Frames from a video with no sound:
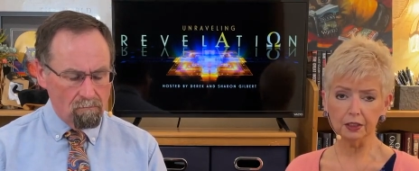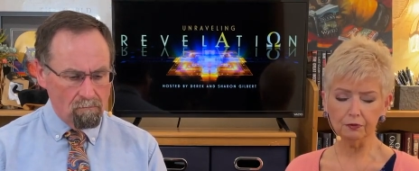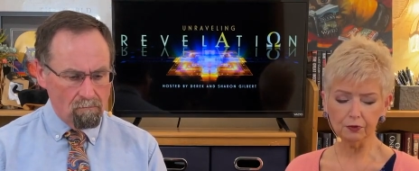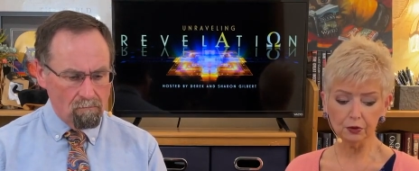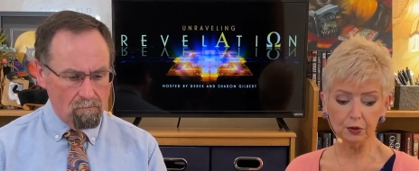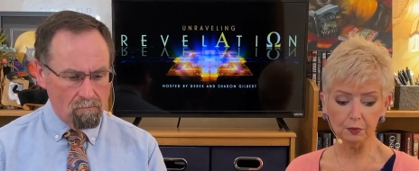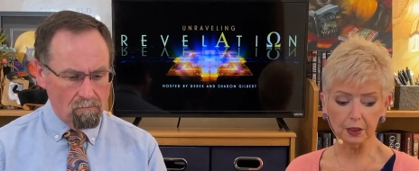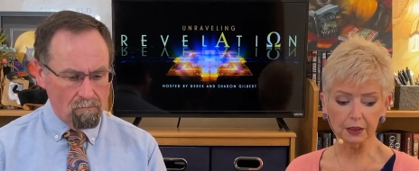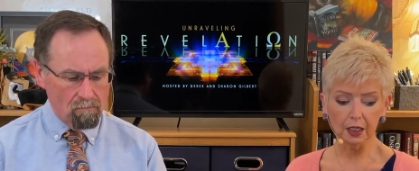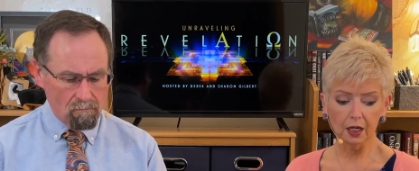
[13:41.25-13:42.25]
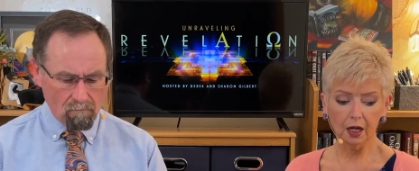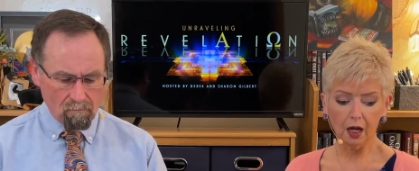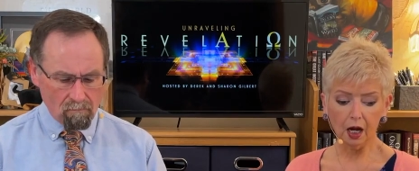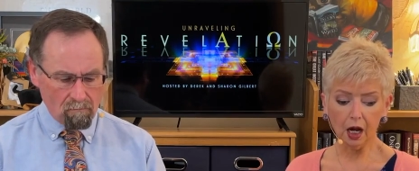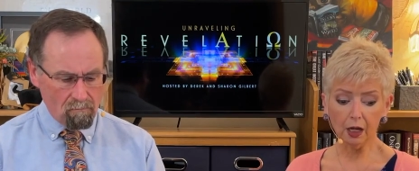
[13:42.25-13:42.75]
Speaker 1: further, but
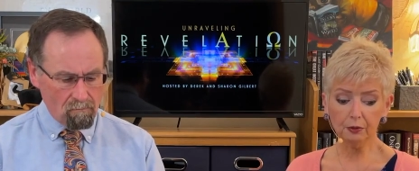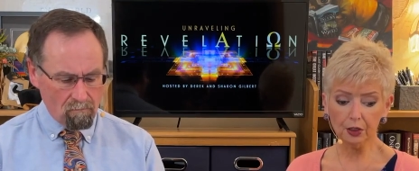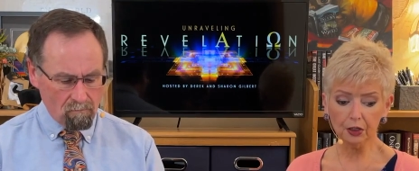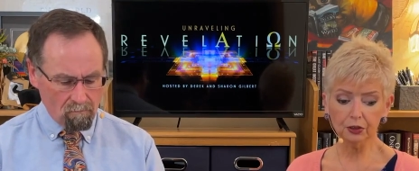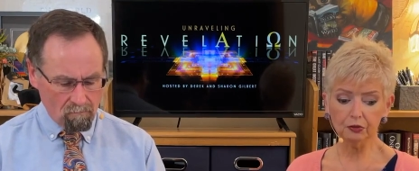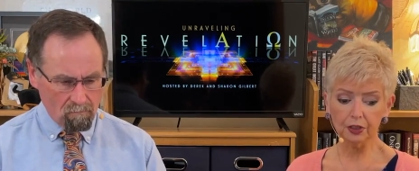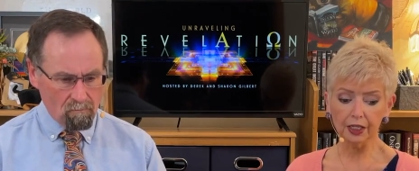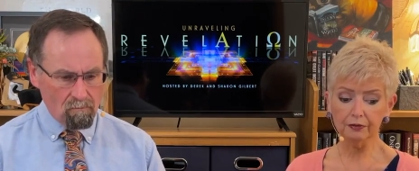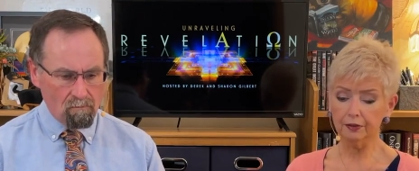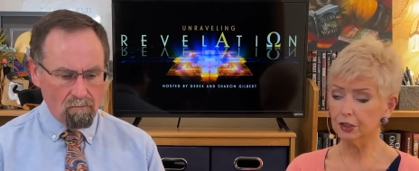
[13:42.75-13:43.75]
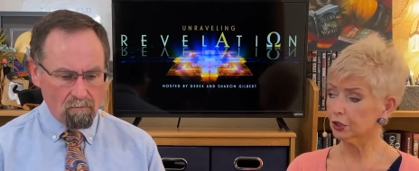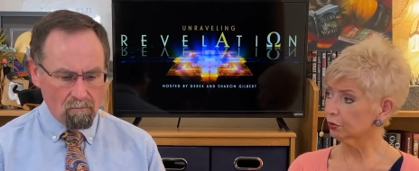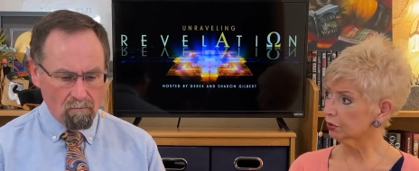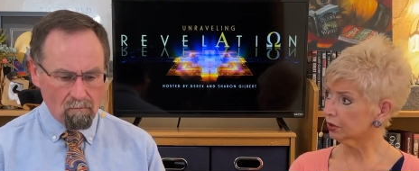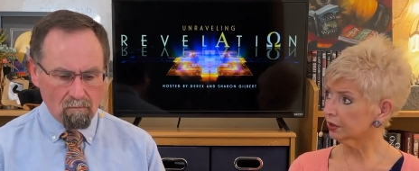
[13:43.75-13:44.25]
I would argue that if
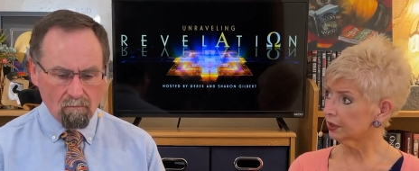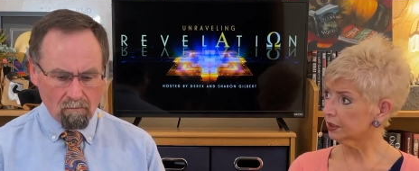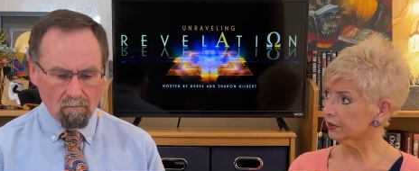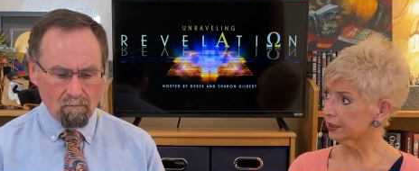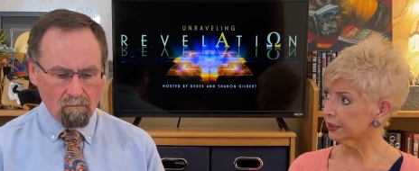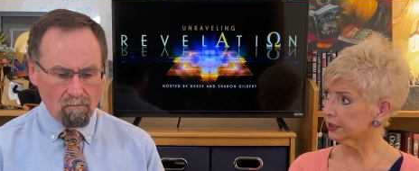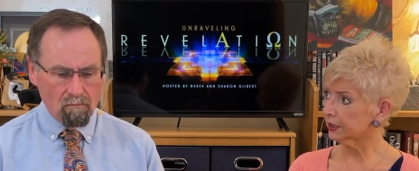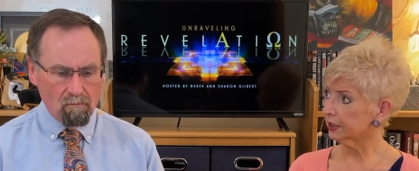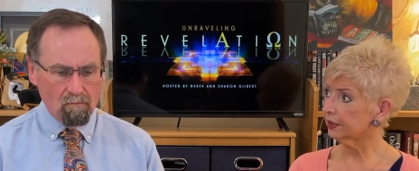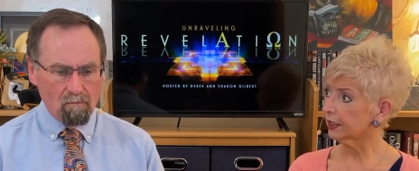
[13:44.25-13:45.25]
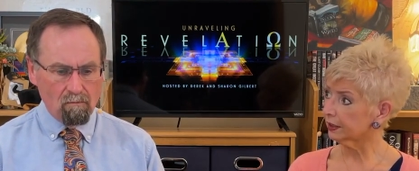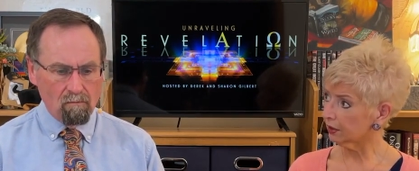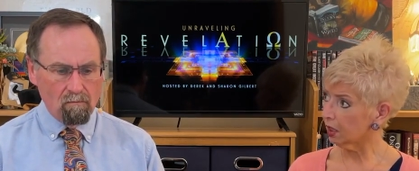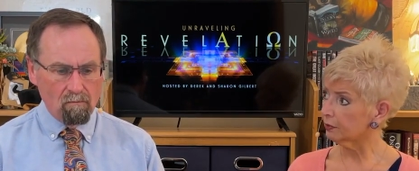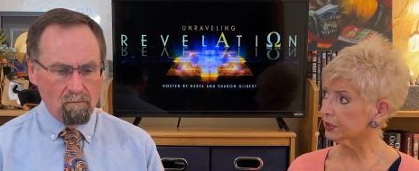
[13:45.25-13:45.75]
Ashur is an entity, that
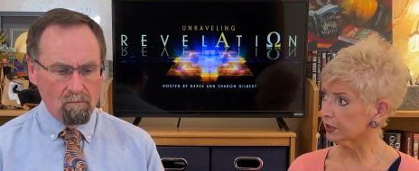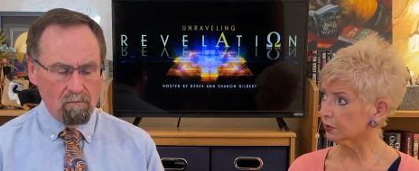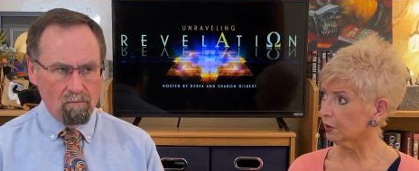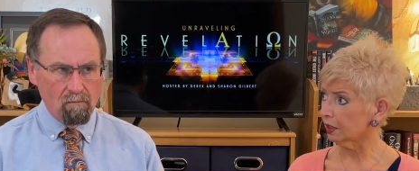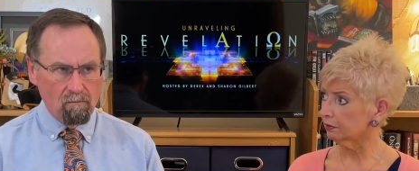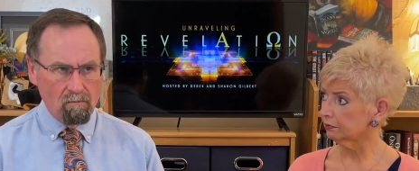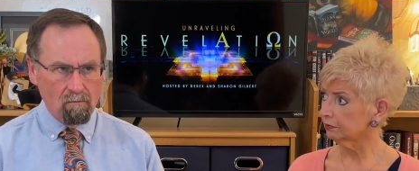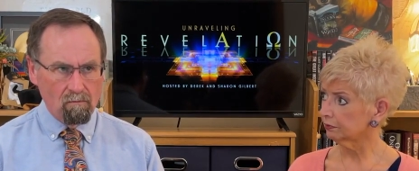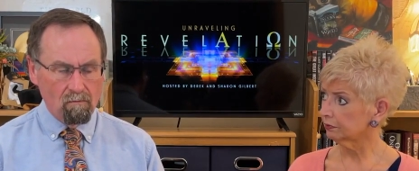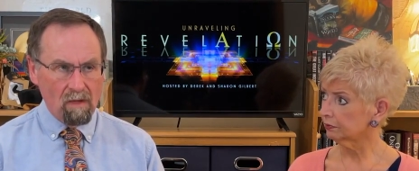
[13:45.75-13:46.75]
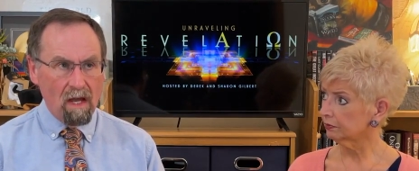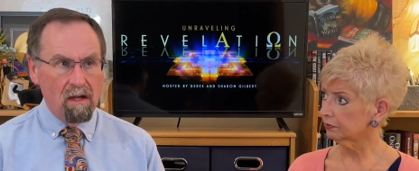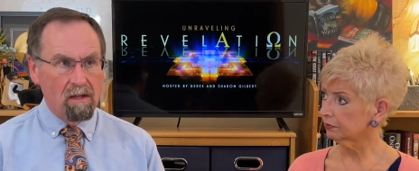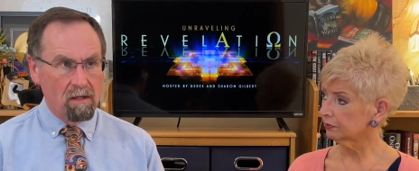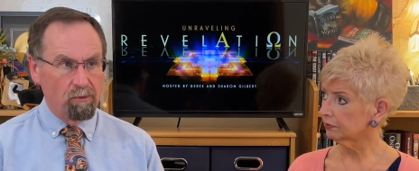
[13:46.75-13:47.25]
Elam is as well.
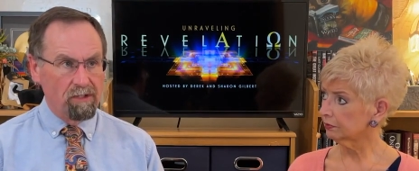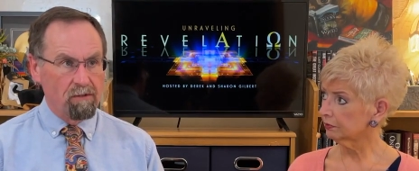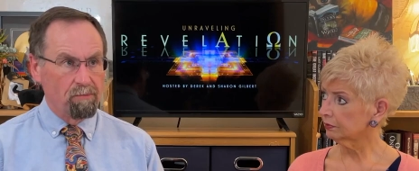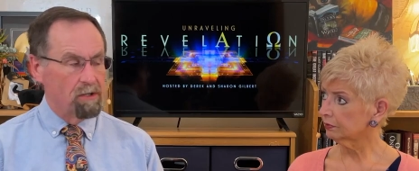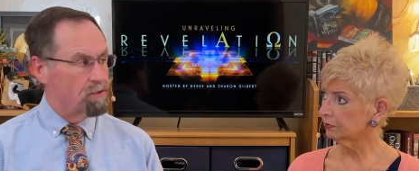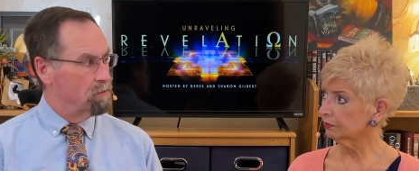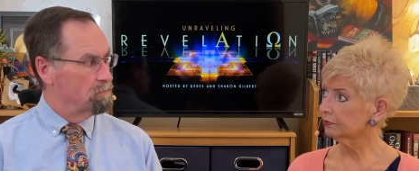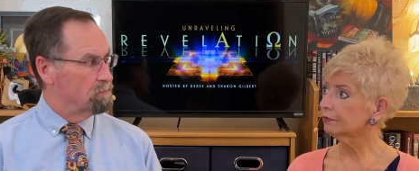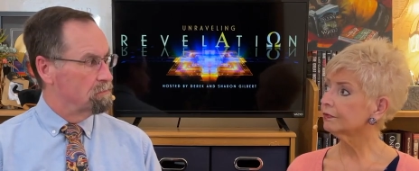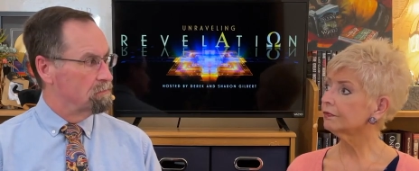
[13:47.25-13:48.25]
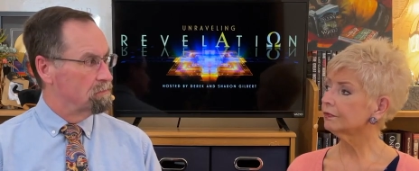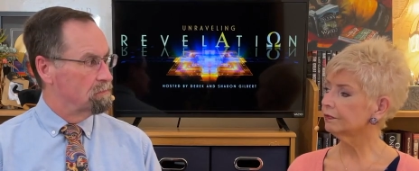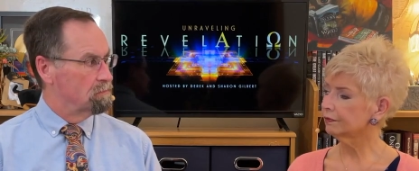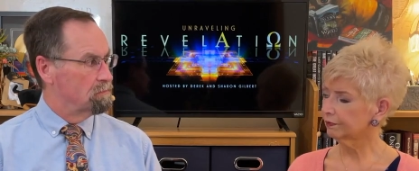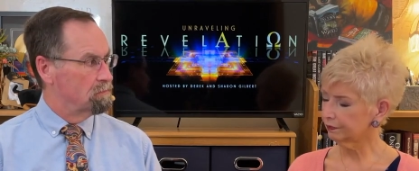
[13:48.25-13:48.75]
Speaker 2: The Prince of Persia.
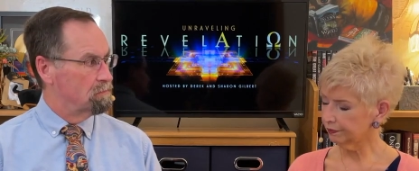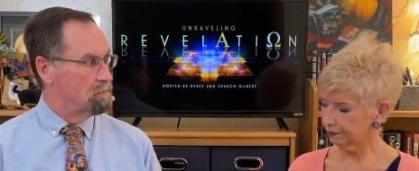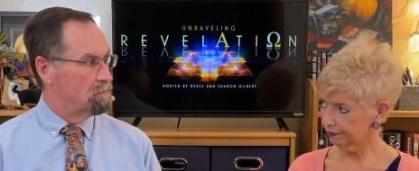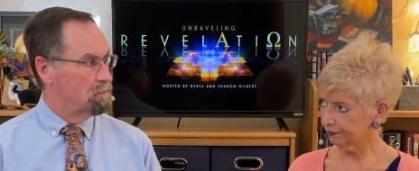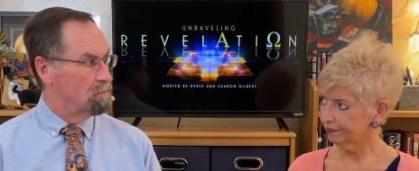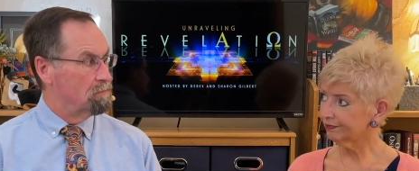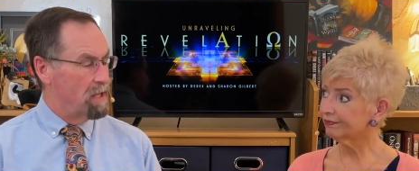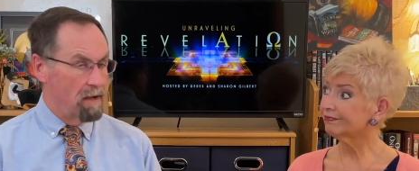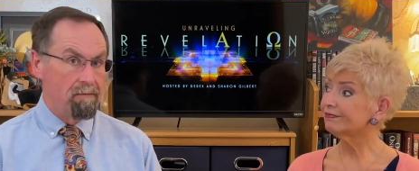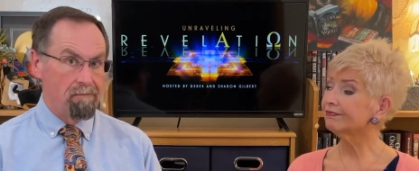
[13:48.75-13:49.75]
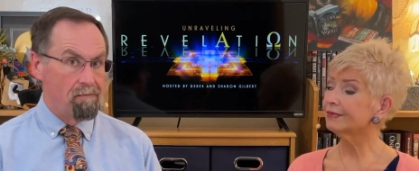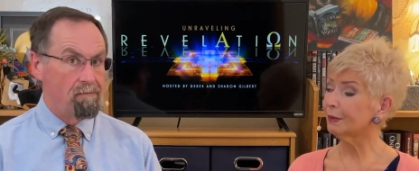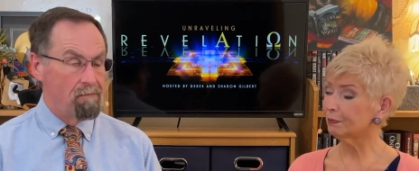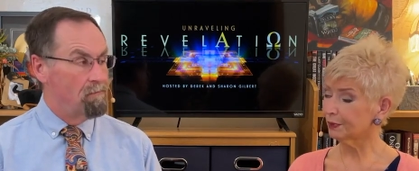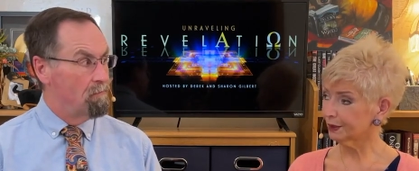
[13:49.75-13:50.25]
Mm-hmm. Yeah.
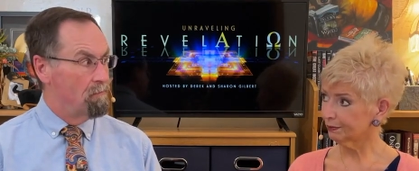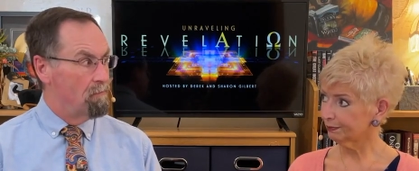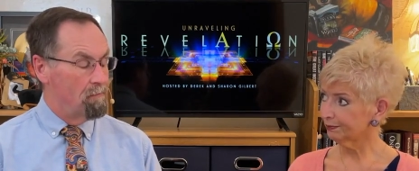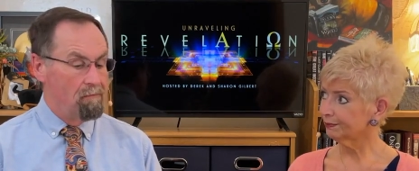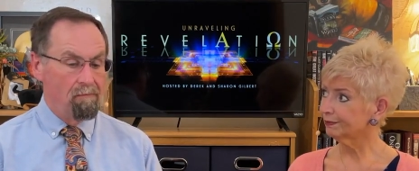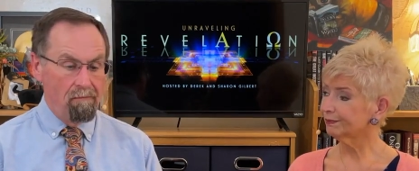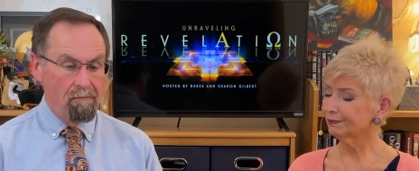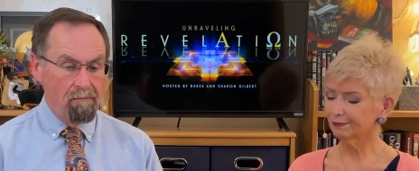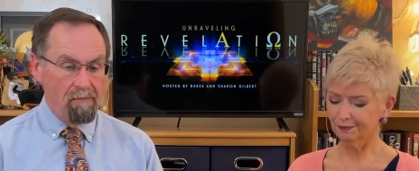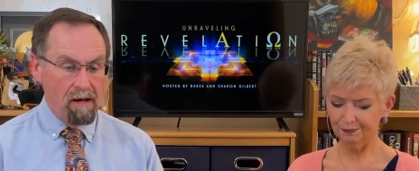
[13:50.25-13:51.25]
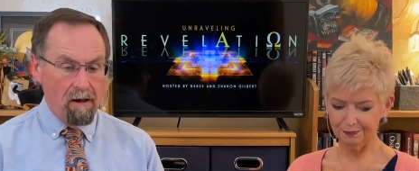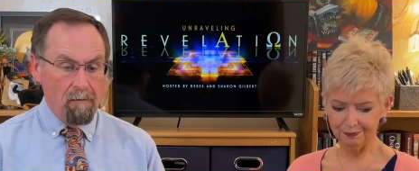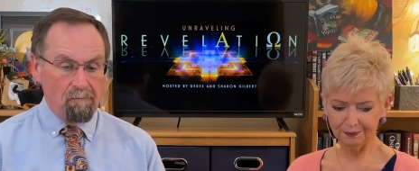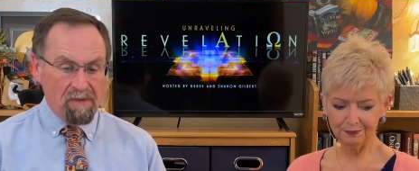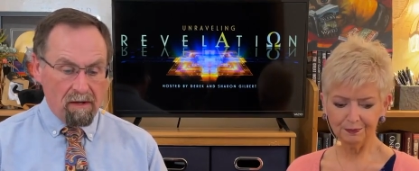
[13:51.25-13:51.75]
Yep. Mm-hmm.
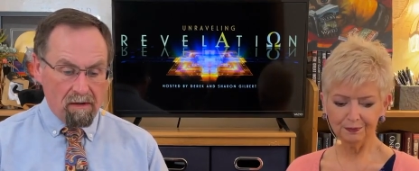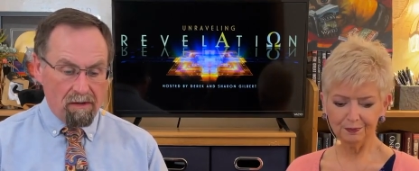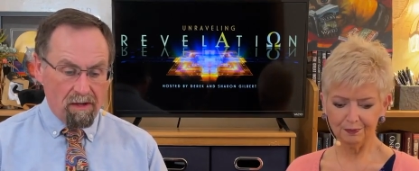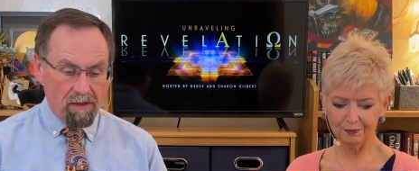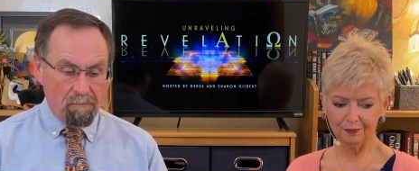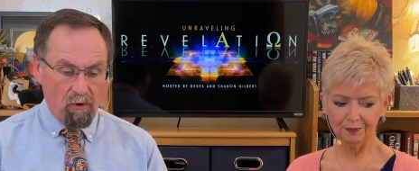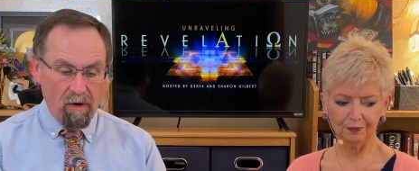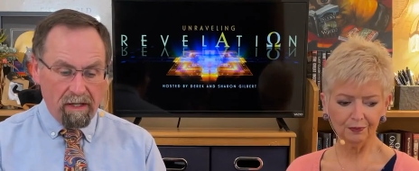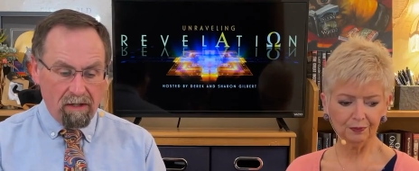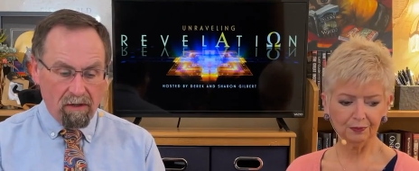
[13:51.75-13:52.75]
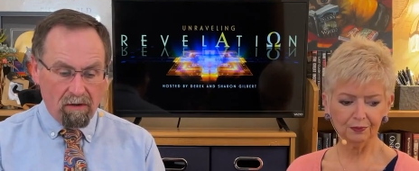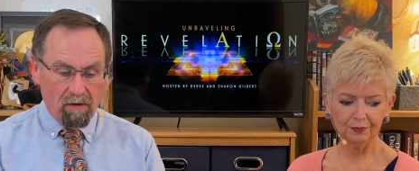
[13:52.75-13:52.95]
The, the point here